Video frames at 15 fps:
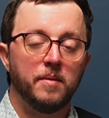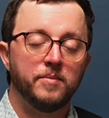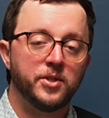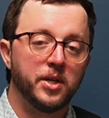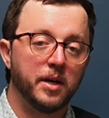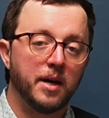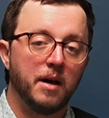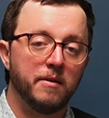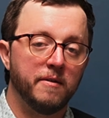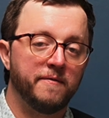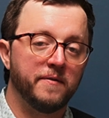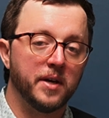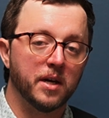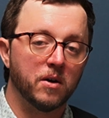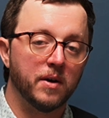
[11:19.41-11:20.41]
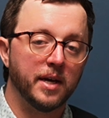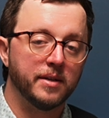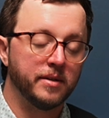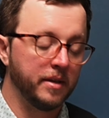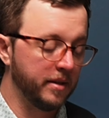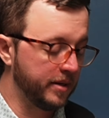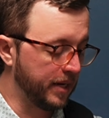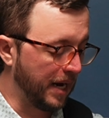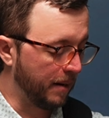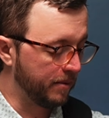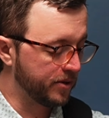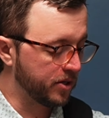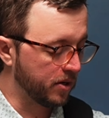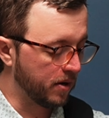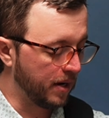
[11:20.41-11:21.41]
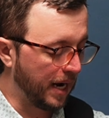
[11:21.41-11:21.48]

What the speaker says: Check out the fingerings in the tablature.